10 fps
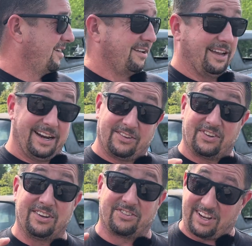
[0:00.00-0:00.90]
And it's
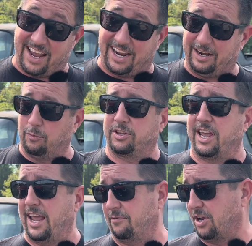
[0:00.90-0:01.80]
insane what they
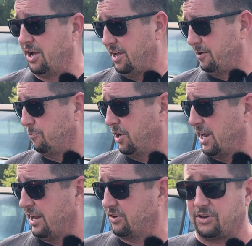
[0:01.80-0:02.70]
have done. But
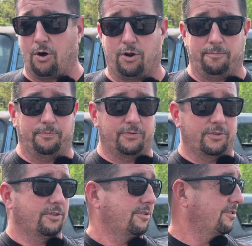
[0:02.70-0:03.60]
I just told
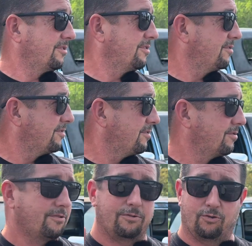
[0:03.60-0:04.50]

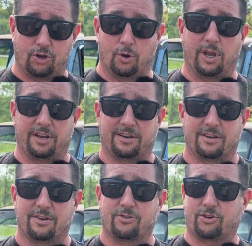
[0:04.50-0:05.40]
them, do it.
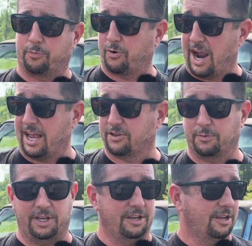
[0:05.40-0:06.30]
Surprise
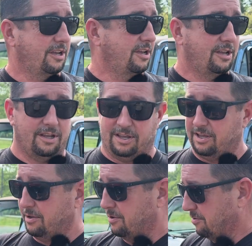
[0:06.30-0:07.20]
me.
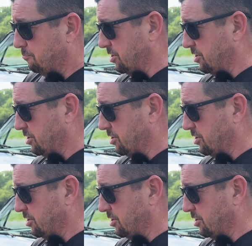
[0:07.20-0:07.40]
But